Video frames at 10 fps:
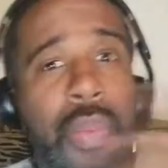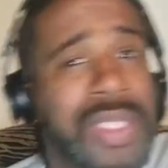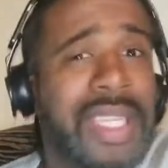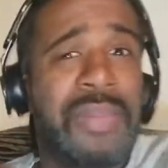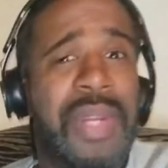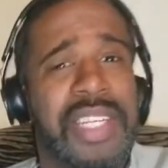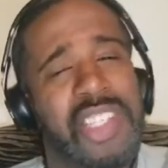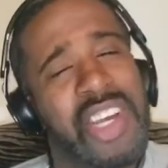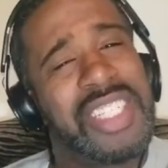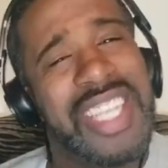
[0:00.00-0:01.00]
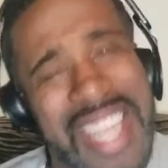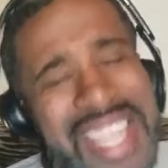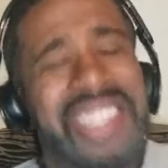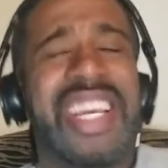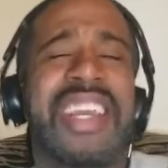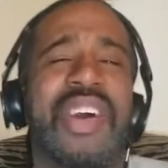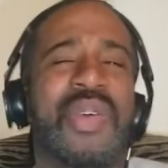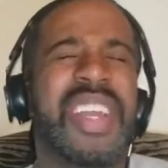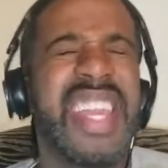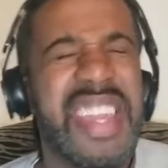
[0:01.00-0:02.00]
What's up with it, y'all? It's
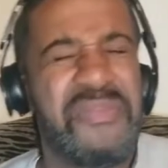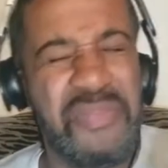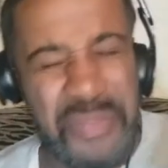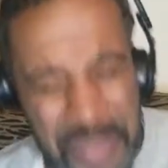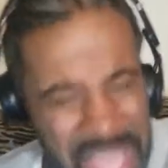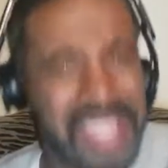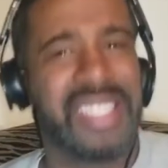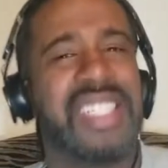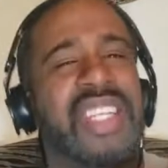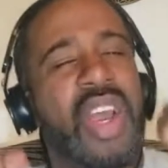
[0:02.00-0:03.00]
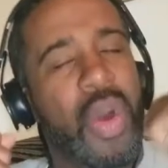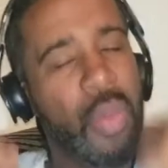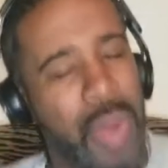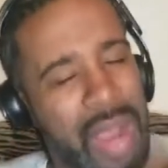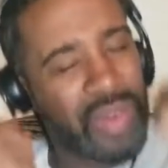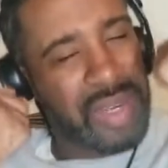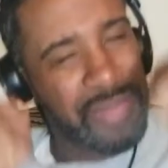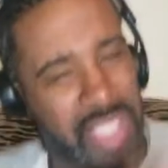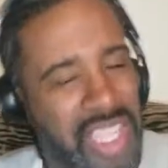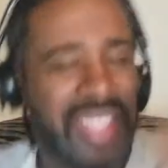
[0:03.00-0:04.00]
EJO, Eat Business. Welcome
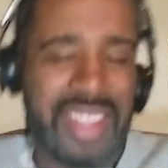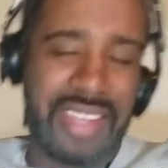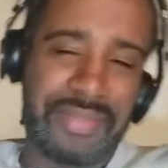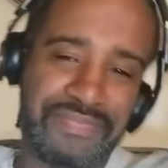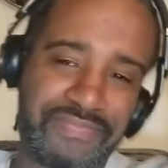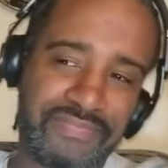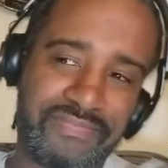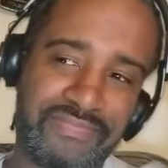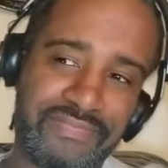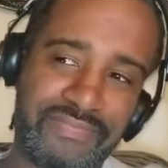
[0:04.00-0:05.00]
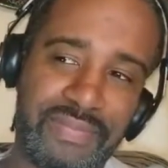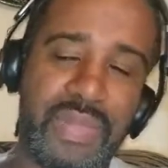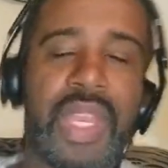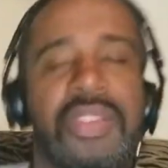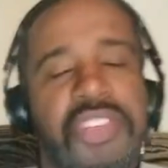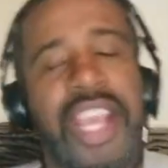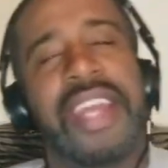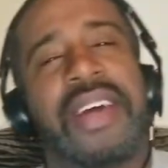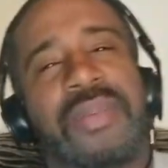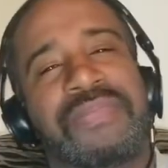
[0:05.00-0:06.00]
to the
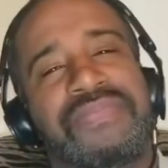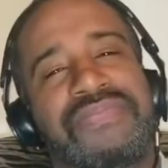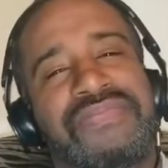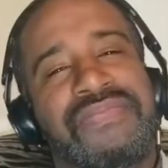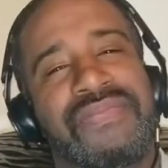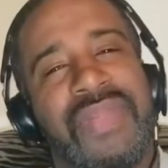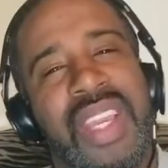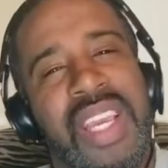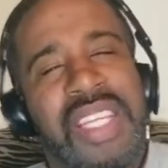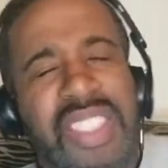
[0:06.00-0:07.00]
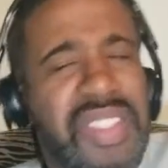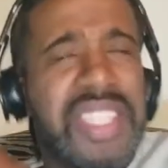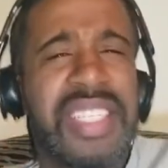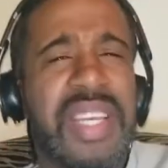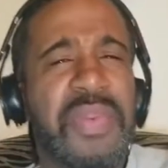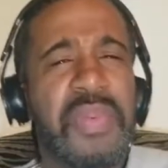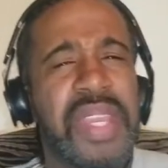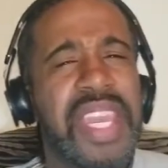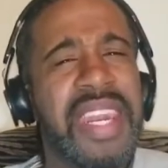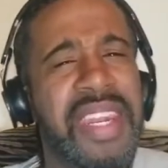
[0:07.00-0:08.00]
channel. So you see what we're
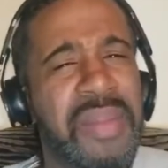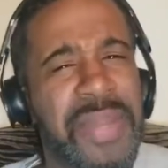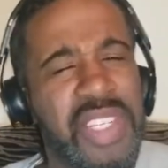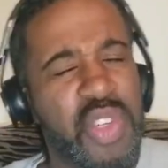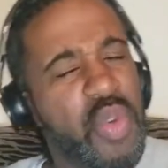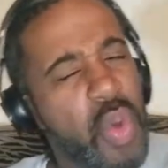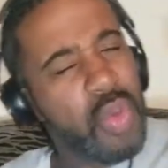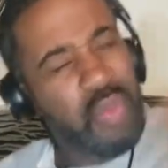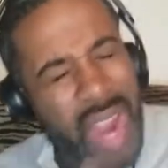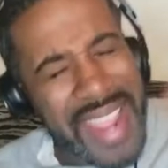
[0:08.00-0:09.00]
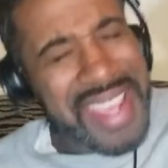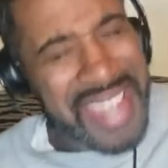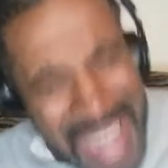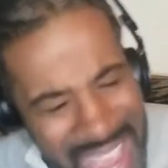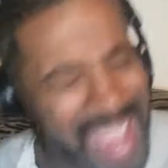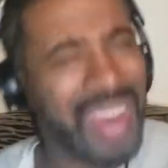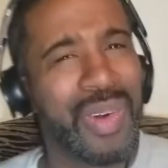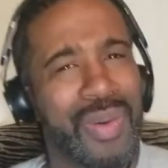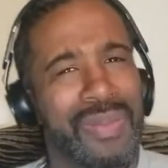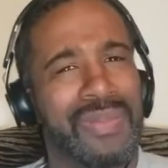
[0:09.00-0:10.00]
getting up into right now.